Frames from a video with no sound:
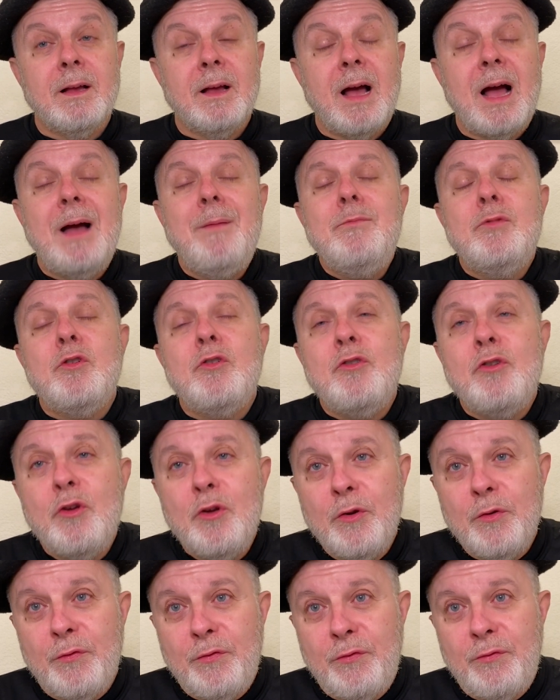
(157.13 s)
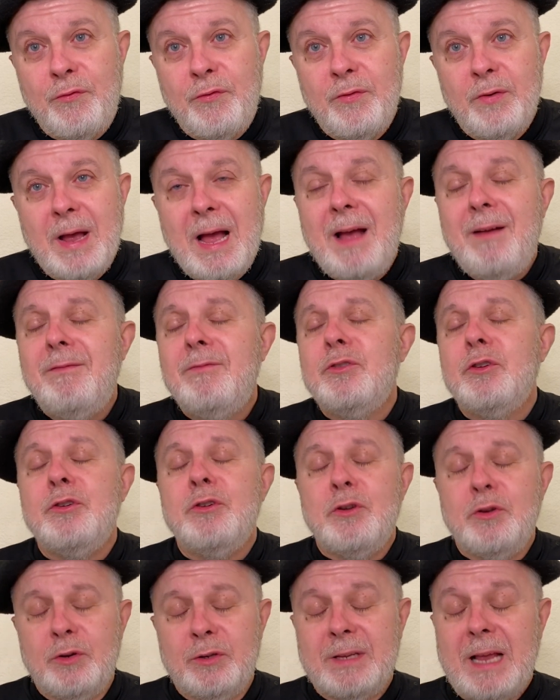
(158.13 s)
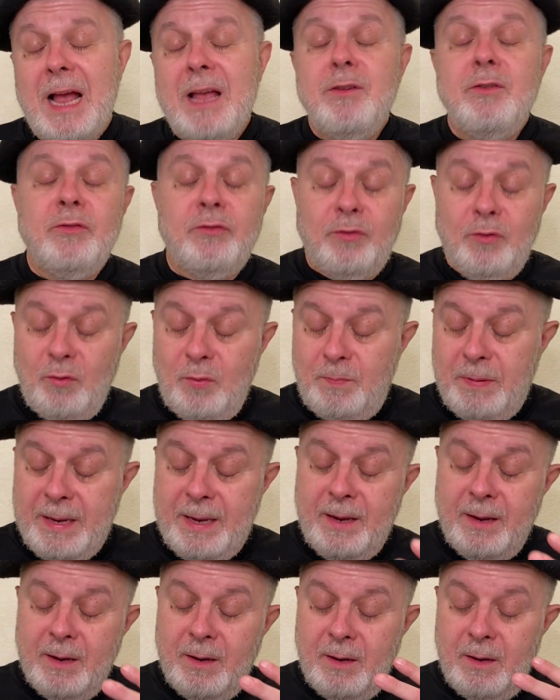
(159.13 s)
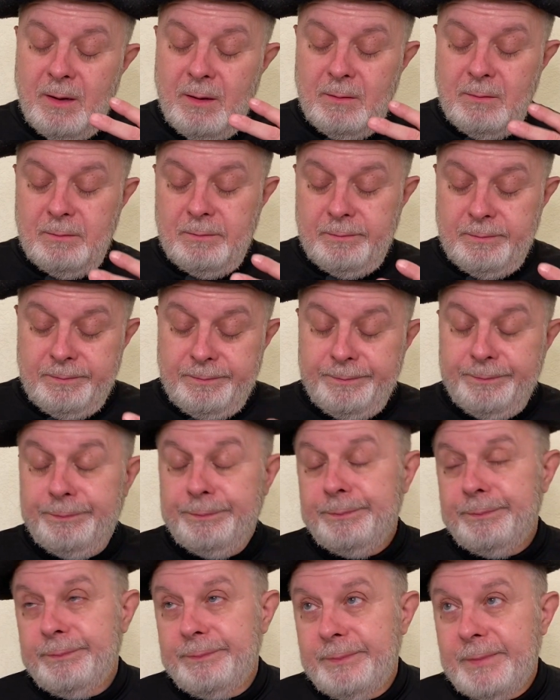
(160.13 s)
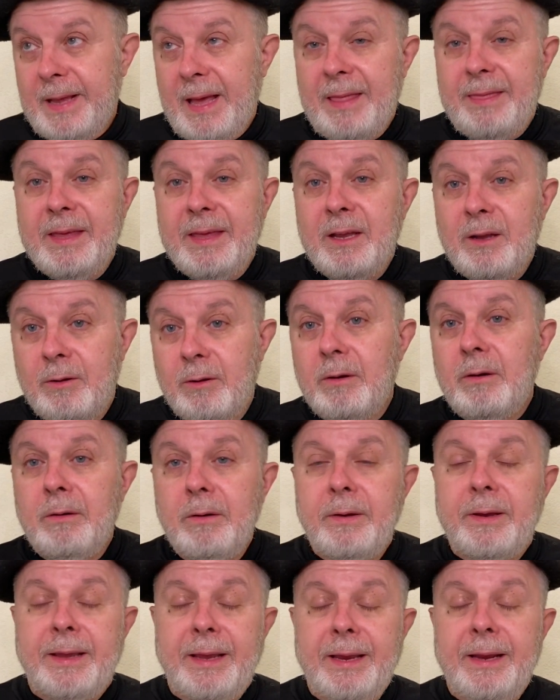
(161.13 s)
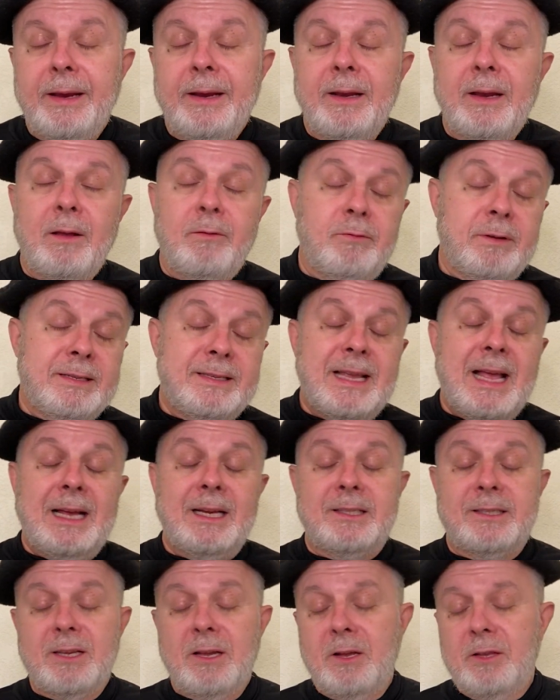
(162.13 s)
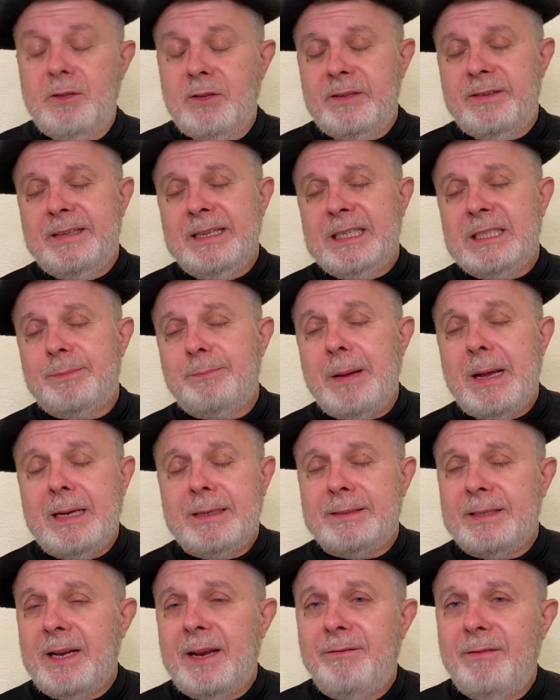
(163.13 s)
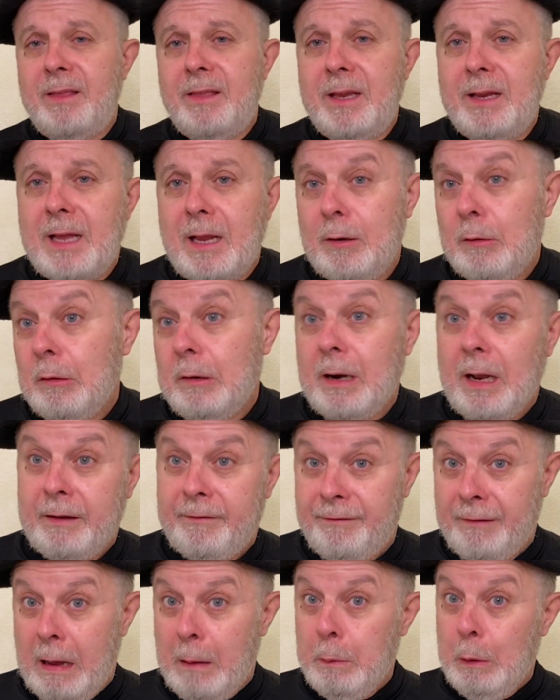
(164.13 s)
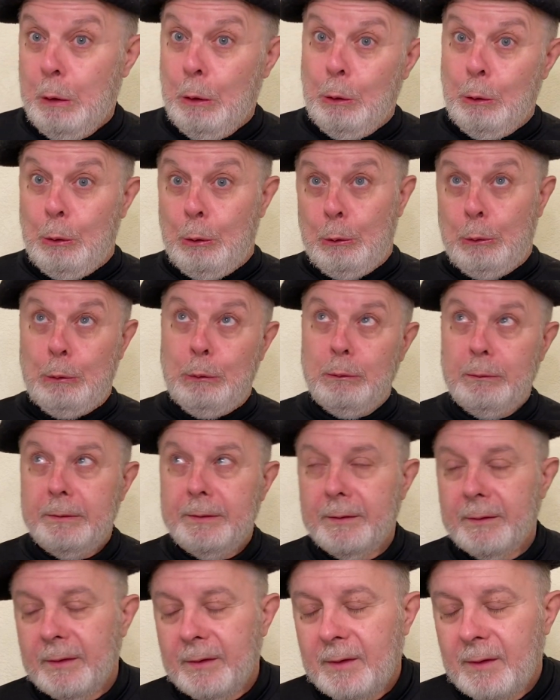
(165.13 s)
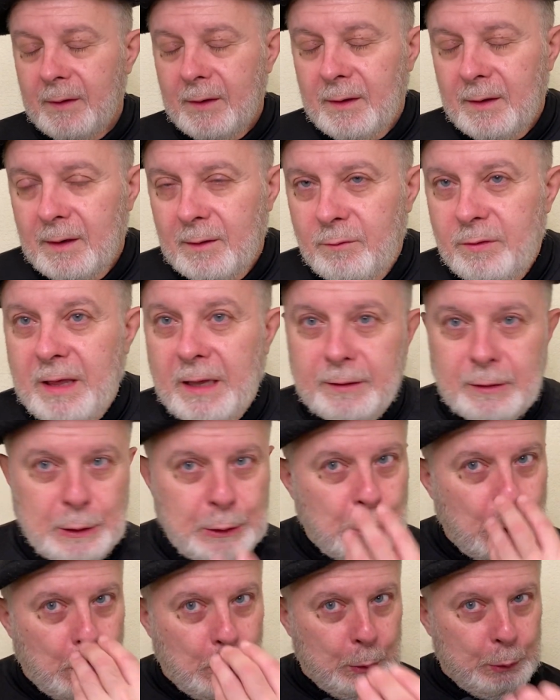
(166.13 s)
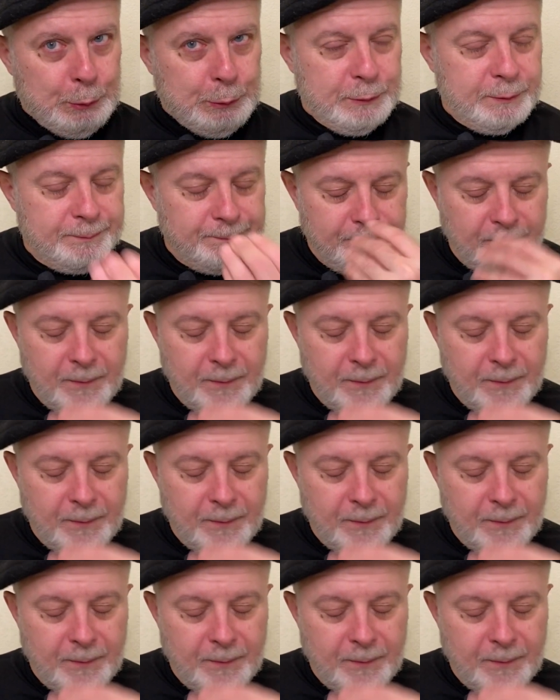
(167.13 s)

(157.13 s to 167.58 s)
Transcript: I'm the nerve. I'm the nerve. I used to be, I think, good looking with the accent, the six packs and everything. I look like Fabio without the nose.